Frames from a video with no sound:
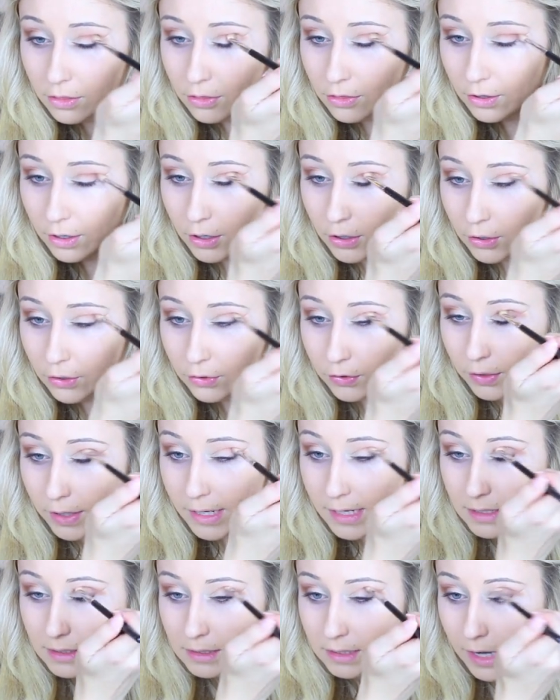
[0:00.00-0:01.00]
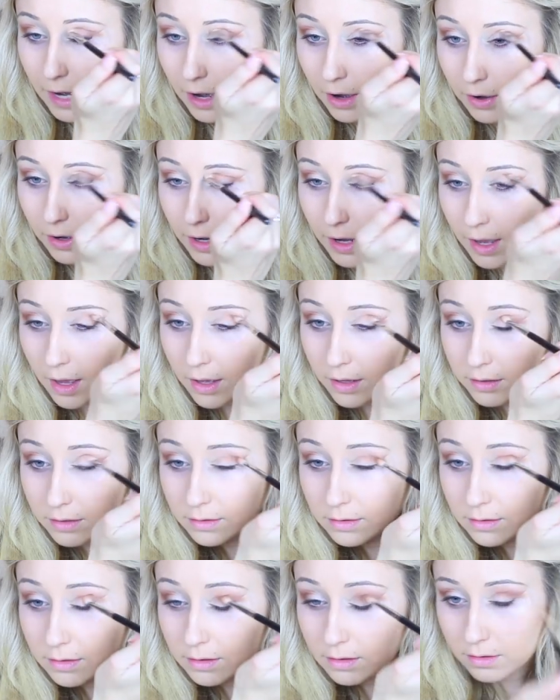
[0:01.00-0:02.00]
the crease area.
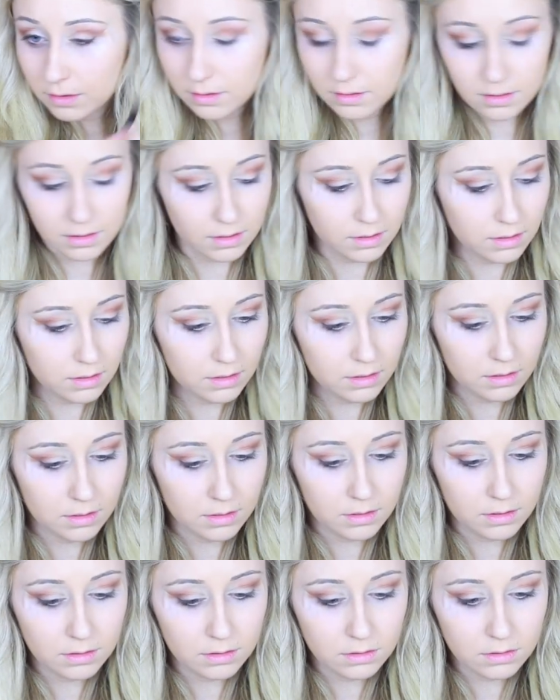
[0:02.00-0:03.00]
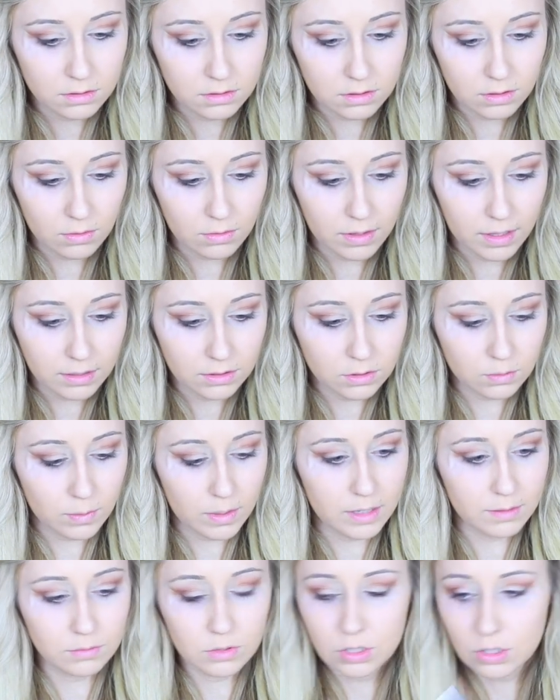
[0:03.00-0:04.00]
So that's
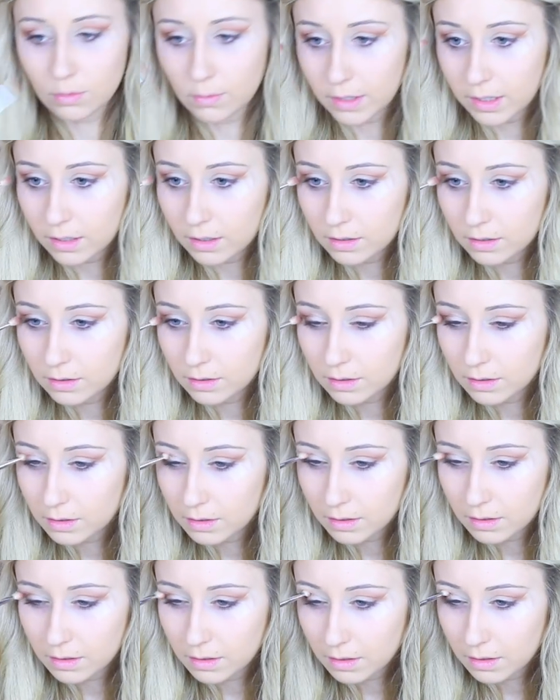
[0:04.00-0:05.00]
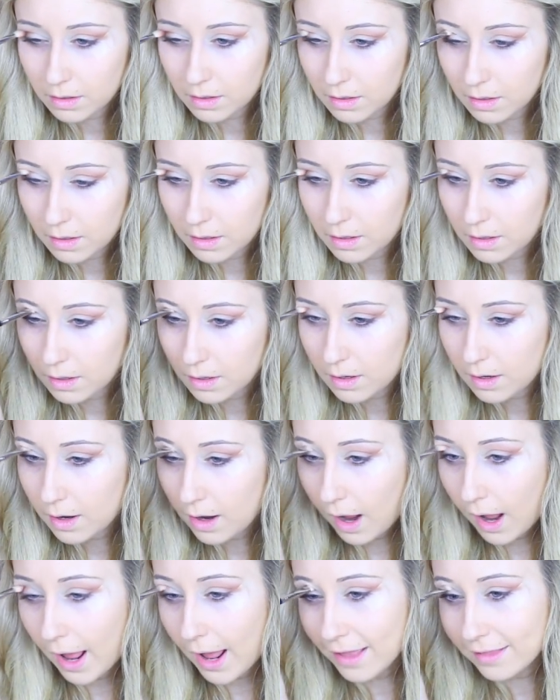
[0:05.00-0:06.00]
what I'm doing.
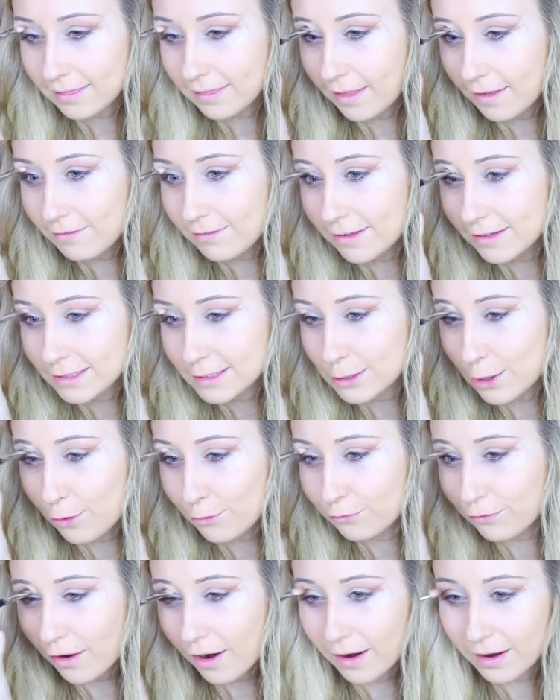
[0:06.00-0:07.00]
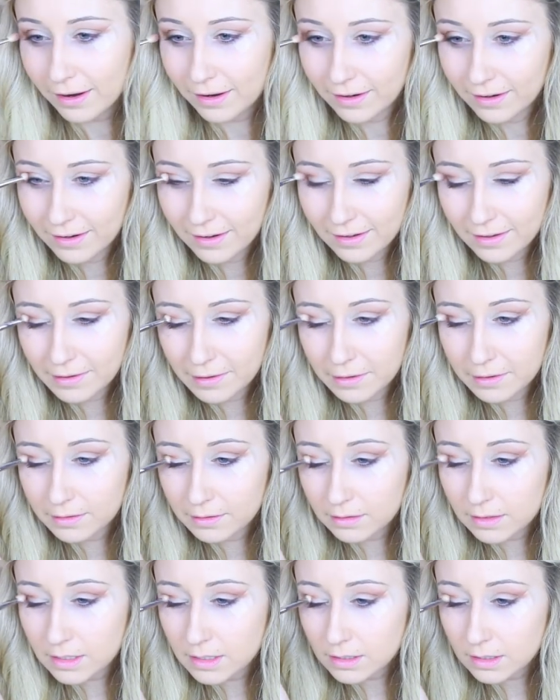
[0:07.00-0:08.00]
I love this so far.
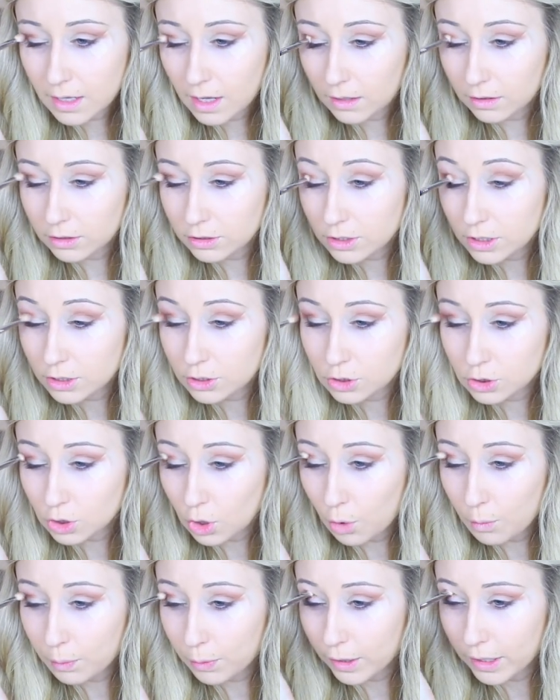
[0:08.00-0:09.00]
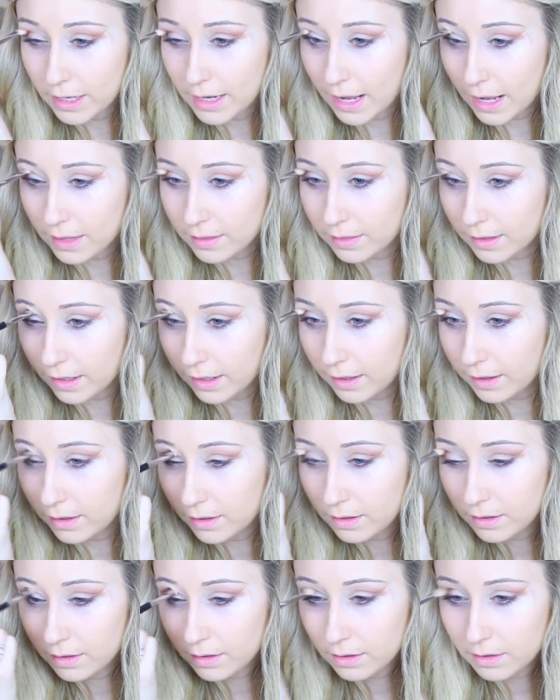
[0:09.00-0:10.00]
These colors are so pretty and they
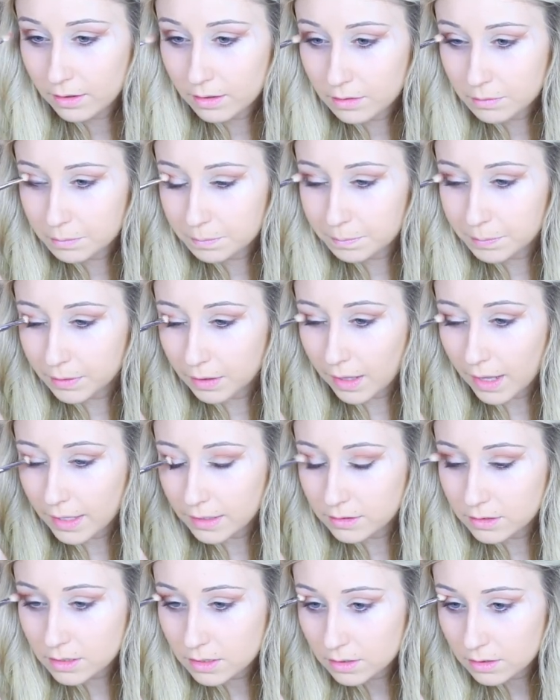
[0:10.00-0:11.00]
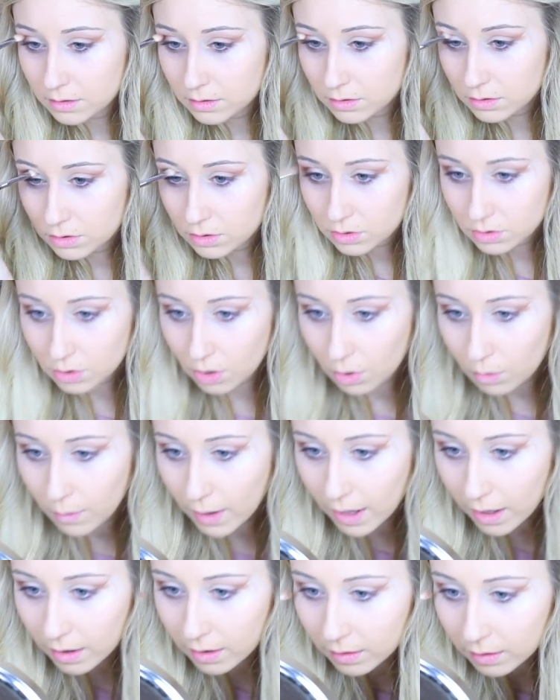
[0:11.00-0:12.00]
blend so
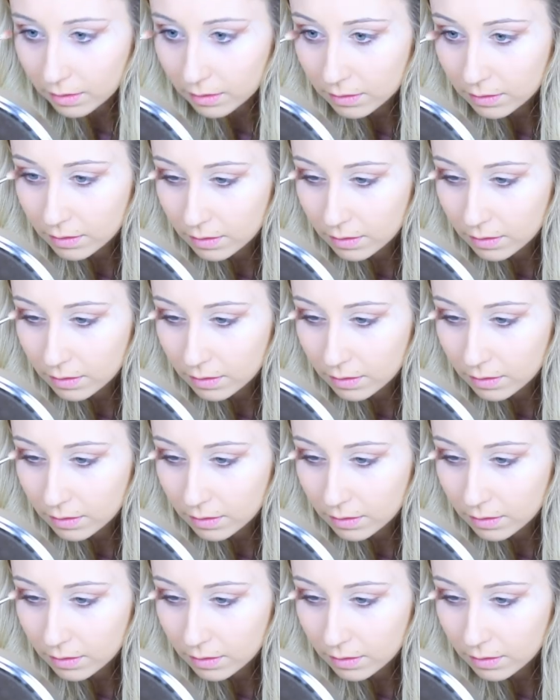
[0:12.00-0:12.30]
well.